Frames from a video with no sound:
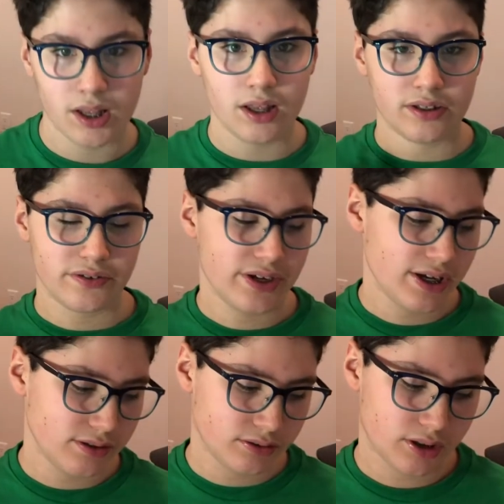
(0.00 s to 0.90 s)
So
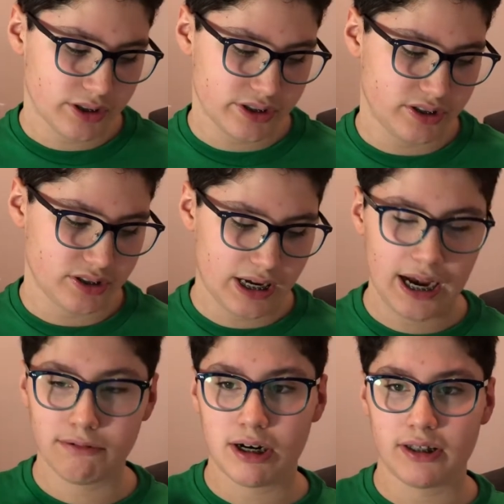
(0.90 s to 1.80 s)
now, on to
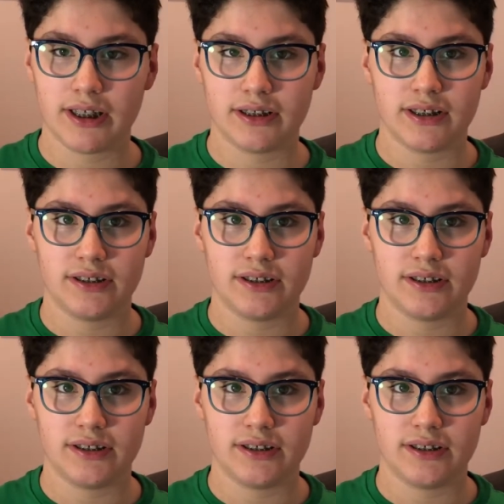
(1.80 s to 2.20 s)
how I like these